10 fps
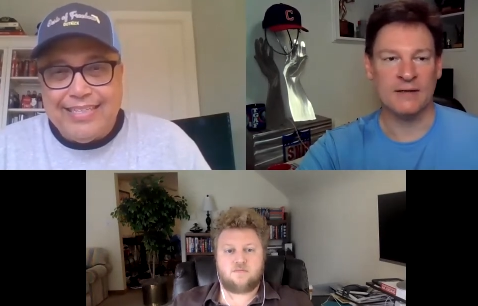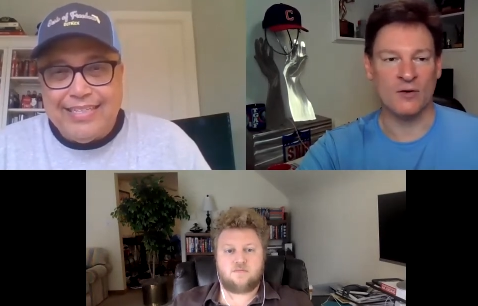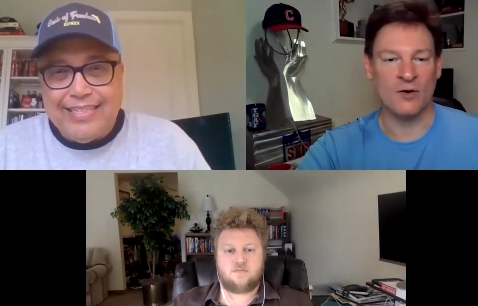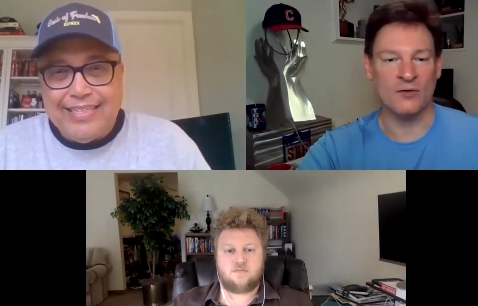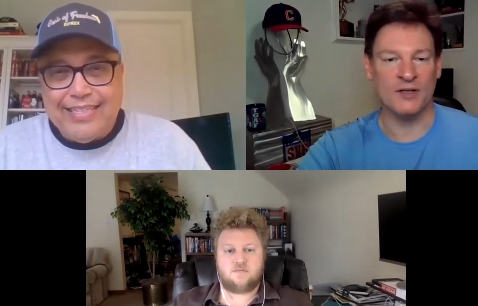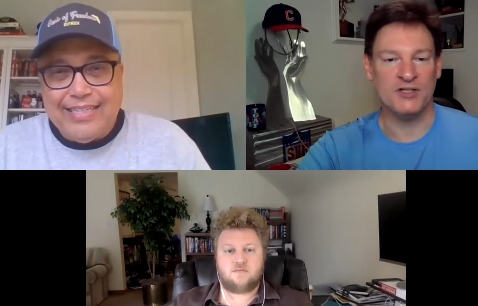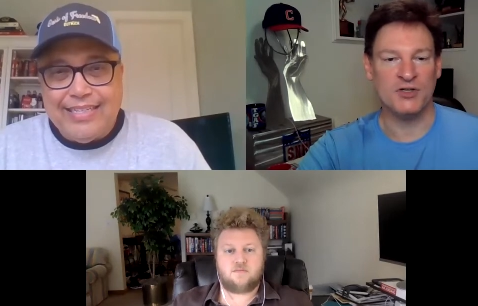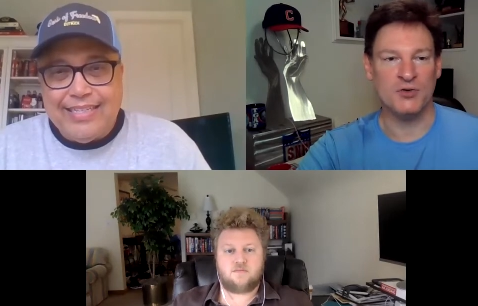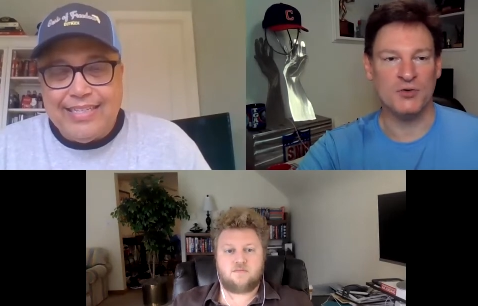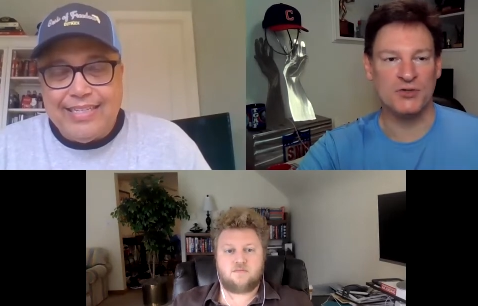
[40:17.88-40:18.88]
Speaker 1: there are only
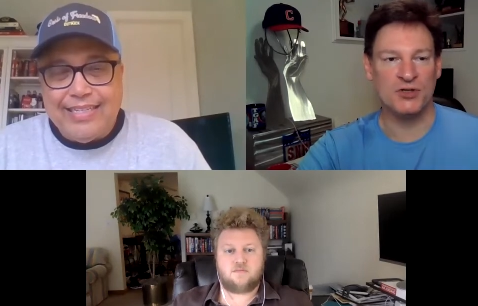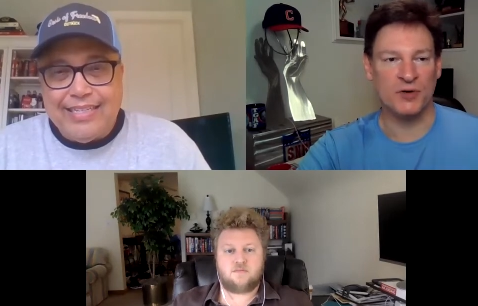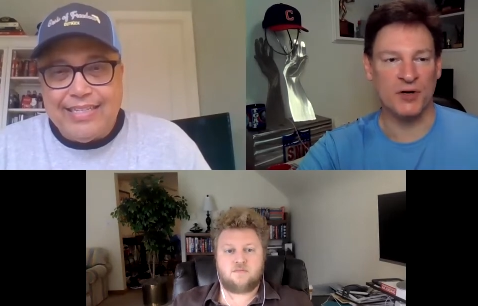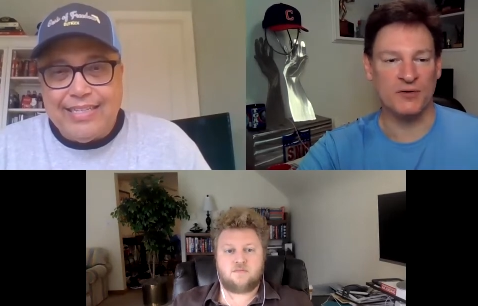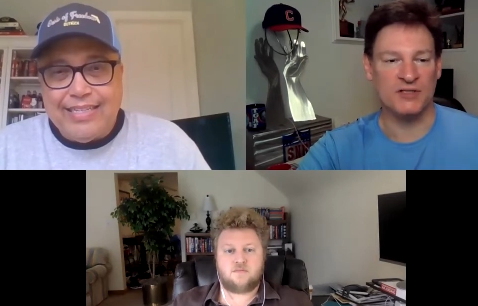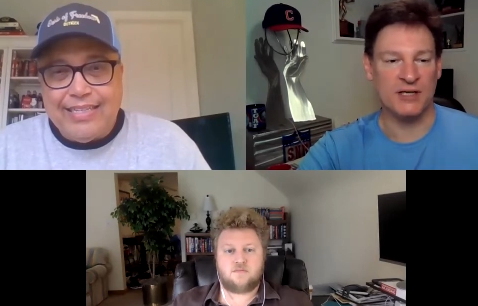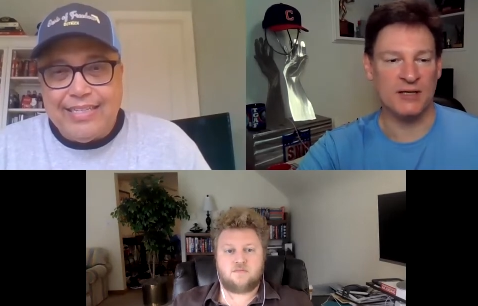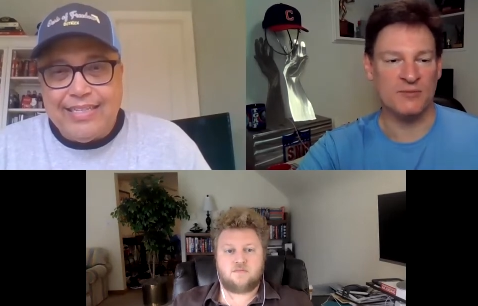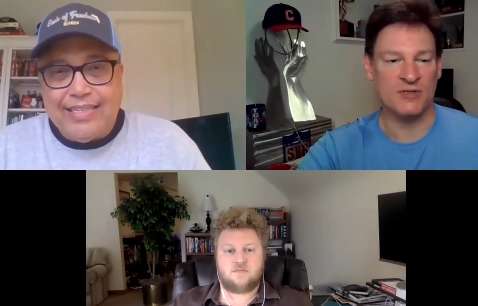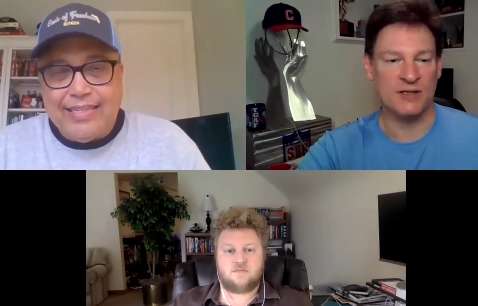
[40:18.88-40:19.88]
two two and O oh
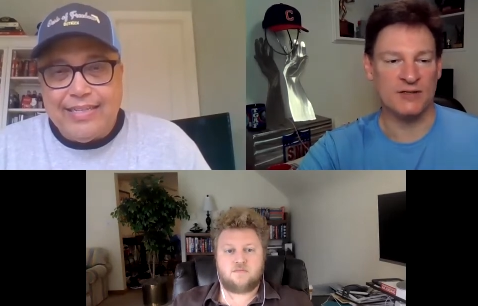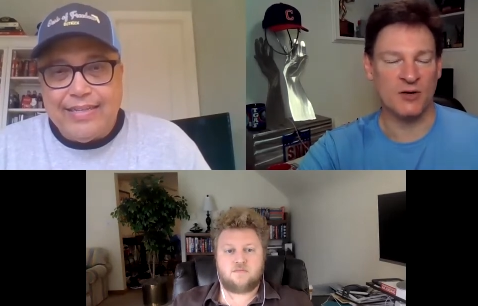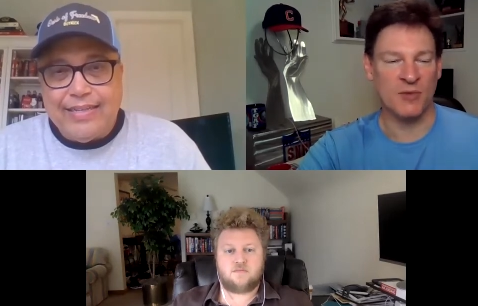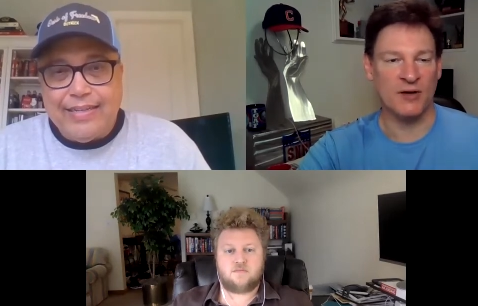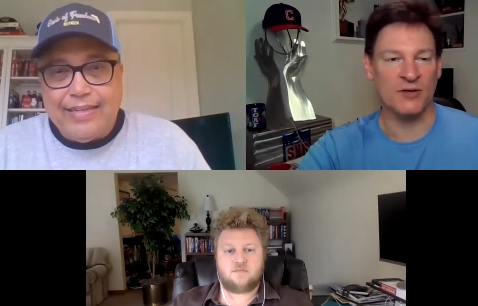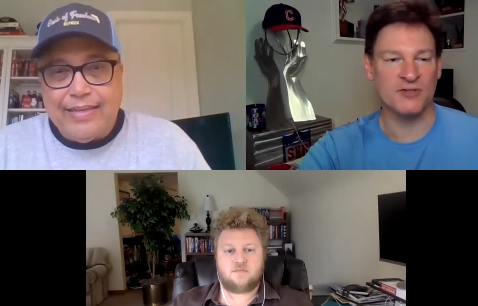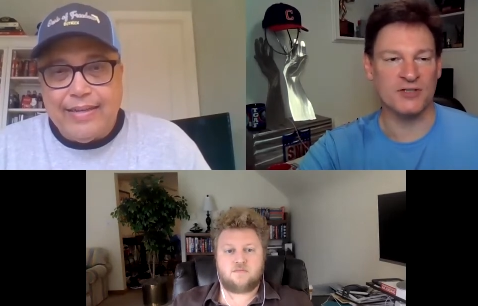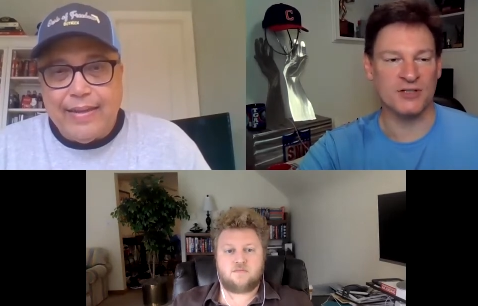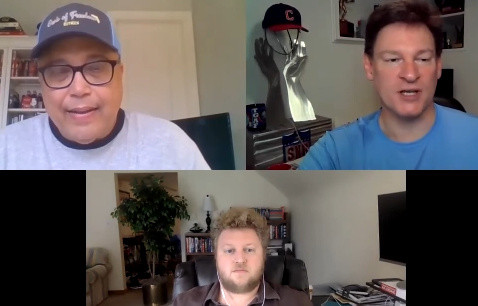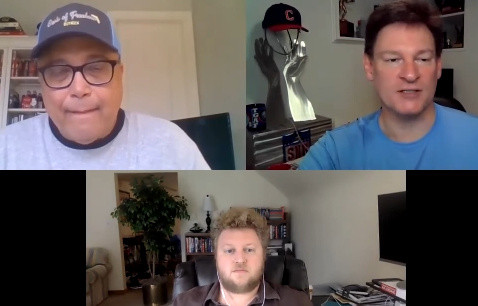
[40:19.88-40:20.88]
teams, as Armando
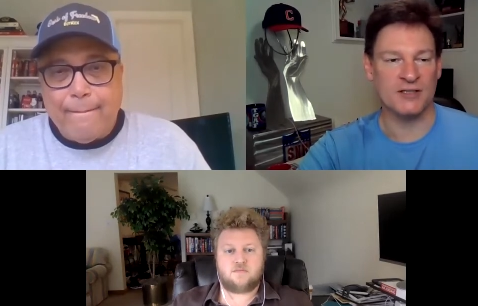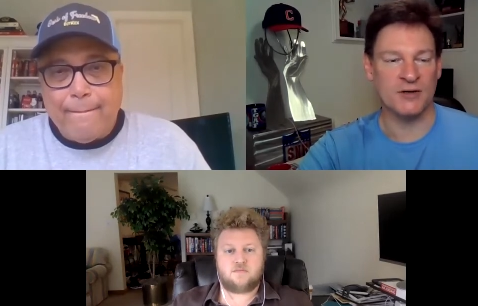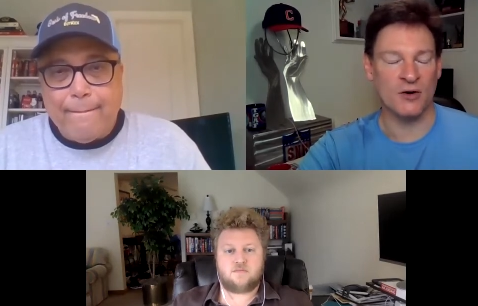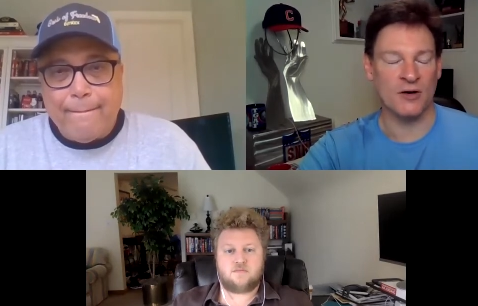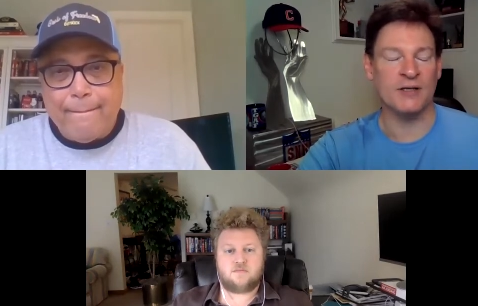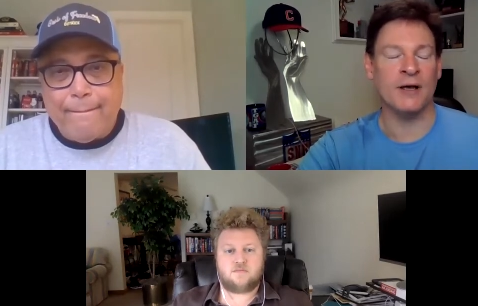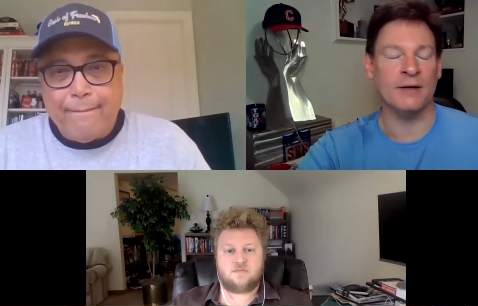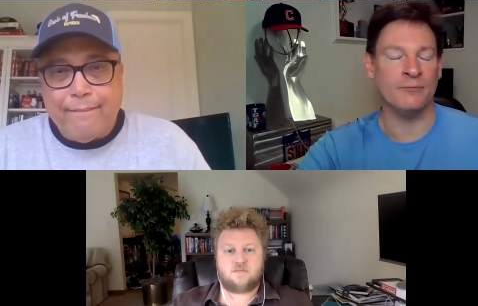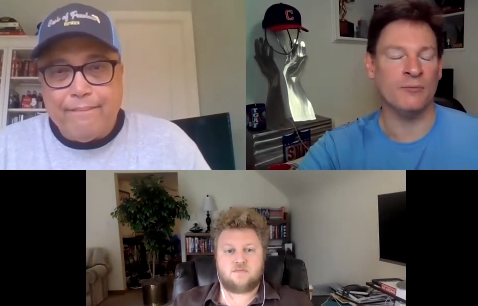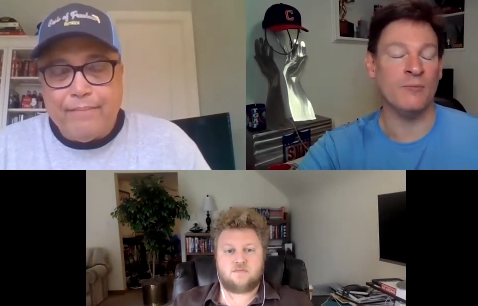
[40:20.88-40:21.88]
suggested or
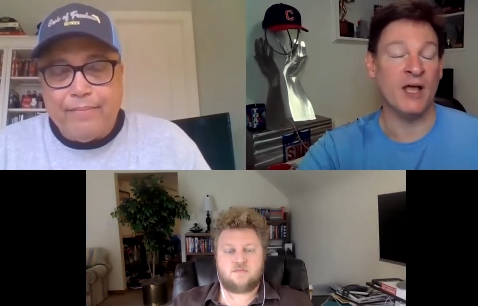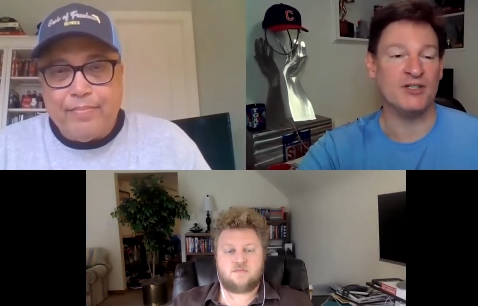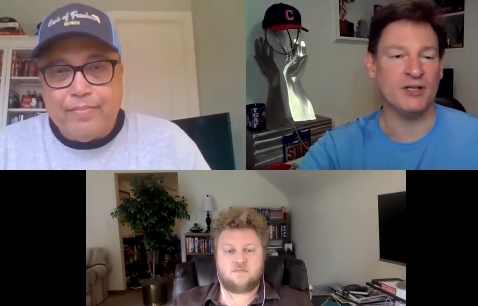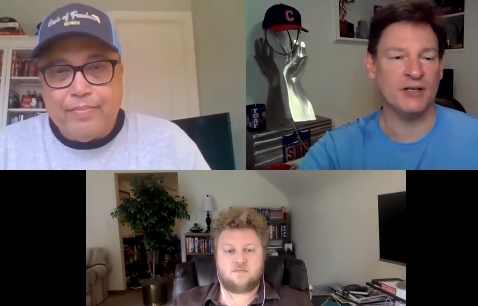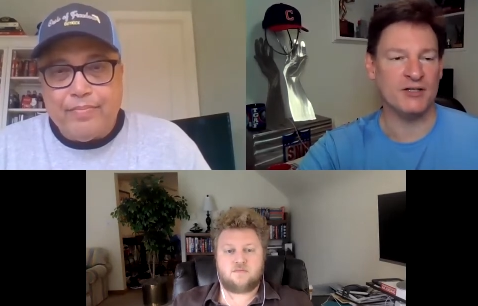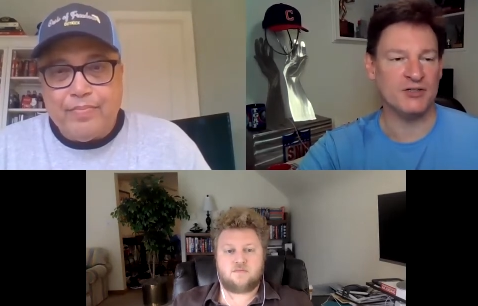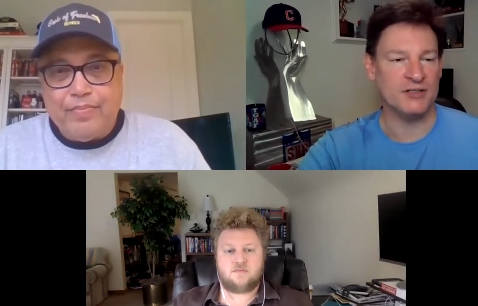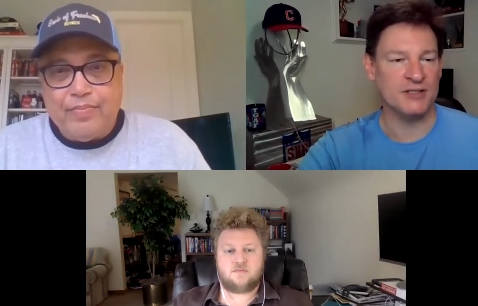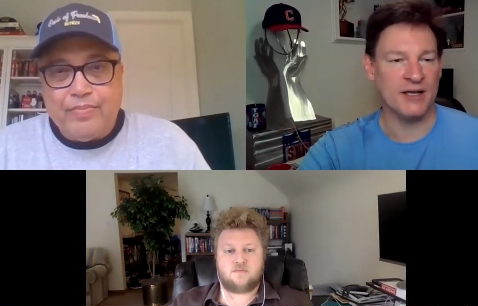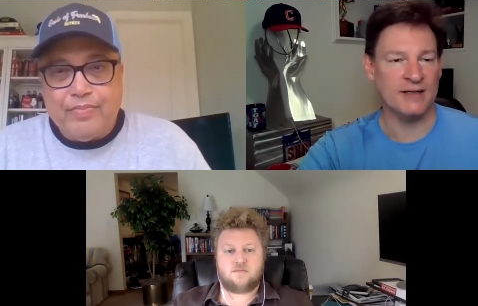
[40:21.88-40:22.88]
uh, mentioned, I
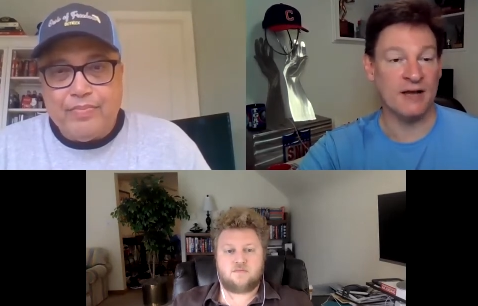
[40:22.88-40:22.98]
should say.